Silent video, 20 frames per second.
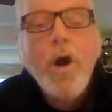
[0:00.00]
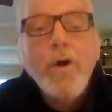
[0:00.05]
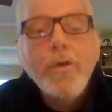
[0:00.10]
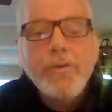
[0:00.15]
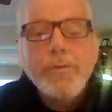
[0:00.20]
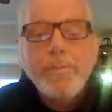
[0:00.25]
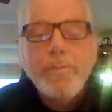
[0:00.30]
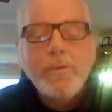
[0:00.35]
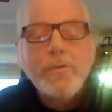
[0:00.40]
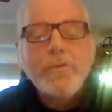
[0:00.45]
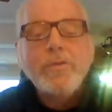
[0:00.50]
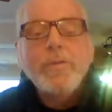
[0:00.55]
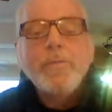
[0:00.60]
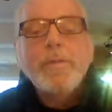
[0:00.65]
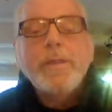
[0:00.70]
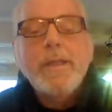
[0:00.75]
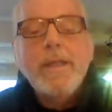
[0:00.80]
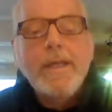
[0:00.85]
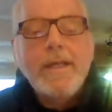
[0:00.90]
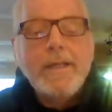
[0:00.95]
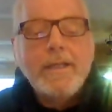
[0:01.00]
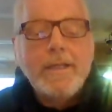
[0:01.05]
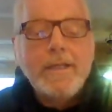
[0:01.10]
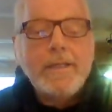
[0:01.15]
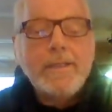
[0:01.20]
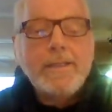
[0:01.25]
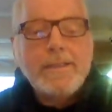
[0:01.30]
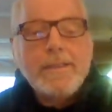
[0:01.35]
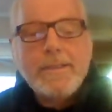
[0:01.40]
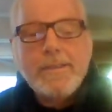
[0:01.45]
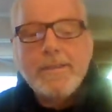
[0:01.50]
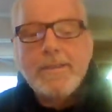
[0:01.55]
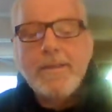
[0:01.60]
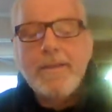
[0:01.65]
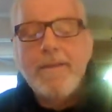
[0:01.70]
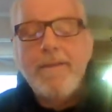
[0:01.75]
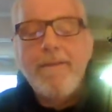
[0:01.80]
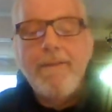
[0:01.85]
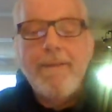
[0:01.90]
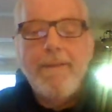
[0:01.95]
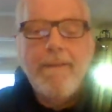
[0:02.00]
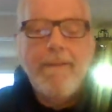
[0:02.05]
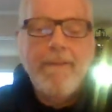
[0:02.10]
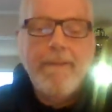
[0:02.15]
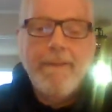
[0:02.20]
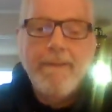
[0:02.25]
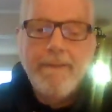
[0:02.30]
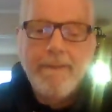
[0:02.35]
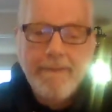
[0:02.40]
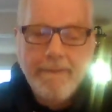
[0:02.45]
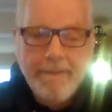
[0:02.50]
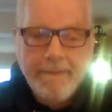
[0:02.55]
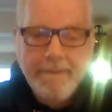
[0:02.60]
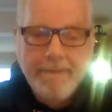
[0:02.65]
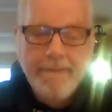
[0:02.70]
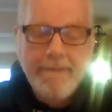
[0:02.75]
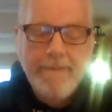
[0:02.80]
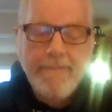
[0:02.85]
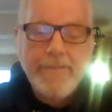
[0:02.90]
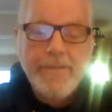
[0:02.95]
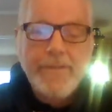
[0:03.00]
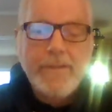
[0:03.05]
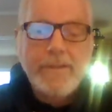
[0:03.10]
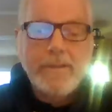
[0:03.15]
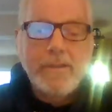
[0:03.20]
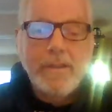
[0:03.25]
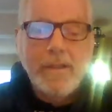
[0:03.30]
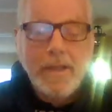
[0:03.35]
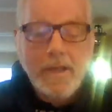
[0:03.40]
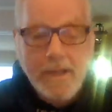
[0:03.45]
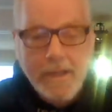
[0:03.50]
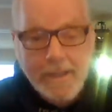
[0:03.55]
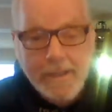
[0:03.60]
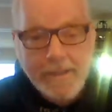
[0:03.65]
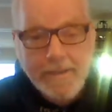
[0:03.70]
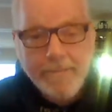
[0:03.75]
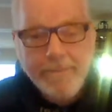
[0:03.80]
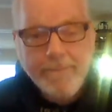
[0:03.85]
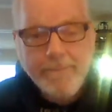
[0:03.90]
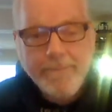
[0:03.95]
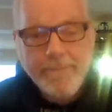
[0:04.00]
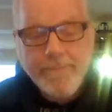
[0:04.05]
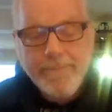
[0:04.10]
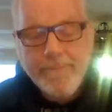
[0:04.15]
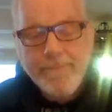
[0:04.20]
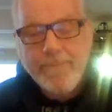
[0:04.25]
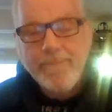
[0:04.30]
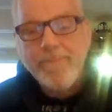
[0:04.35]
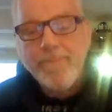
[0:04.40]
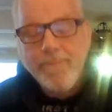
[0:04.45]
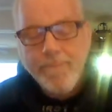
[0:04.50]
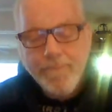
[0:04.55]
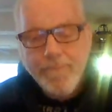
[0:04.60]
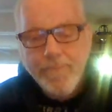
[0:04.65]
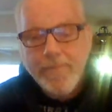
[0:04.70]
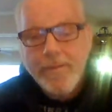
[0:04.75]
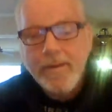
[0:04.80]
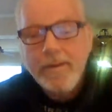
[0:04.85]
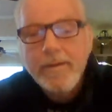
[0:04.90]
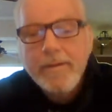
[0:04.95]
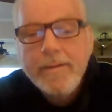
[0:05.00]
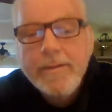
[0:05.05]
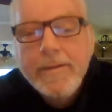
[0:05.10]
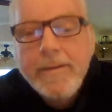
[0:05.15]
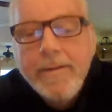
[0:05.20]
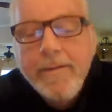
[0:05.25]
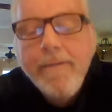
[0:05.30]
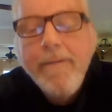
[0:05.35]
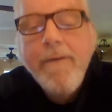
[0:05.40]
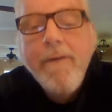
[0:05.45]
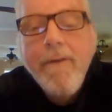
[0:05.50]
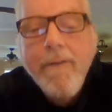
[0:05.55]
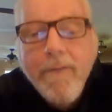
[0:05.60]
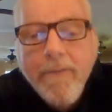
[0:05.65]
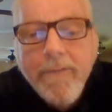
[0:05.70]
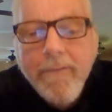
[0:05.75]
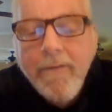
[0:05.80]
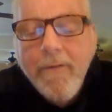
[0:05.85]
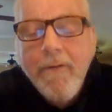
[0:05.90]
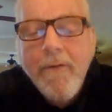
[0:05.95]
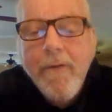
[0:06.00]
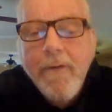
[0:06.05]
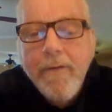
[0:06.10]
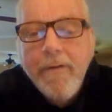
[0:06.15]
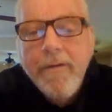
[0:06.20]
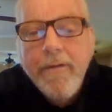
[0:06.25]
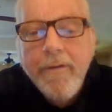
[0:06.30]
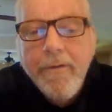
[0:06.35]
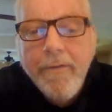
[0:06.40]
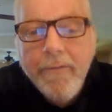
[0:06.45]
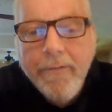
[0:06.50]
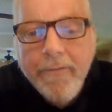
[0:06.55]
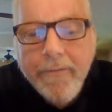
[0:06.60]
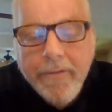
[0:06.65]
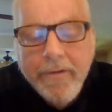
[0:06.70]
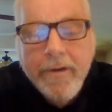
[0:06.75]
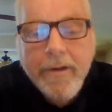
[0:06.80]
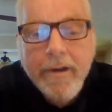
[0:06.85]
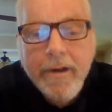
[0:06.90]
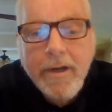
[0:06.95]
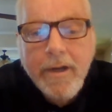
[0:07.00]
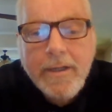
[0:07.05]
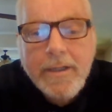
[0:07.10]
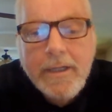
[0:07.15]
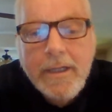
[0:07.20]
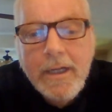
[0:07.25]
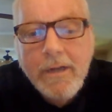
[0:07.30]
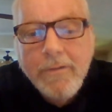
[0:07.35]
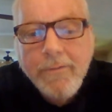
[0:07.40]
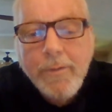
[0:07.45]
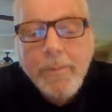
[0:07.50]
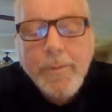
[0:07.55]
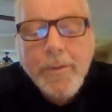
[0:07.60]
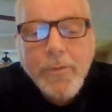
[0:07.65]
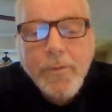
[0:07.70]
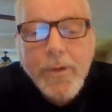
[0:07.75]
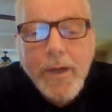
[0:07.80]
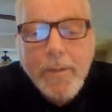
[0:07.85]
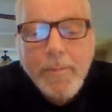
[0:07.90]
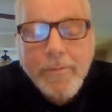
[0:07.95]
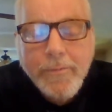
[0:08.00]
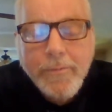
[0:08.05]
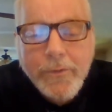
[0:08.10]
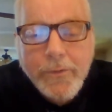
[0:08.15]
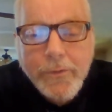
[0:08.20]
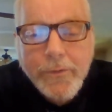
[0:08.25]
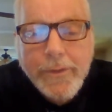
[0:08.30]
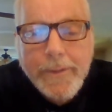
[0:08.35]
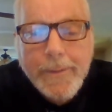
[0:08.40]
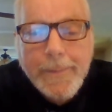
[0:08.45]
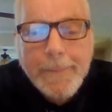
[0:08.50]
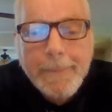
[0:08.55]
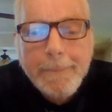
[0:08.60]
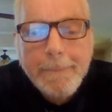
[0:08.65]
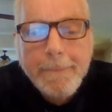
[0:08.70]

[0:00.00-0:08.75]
Supposed to be that, guys. That lion from the tribe of Judah,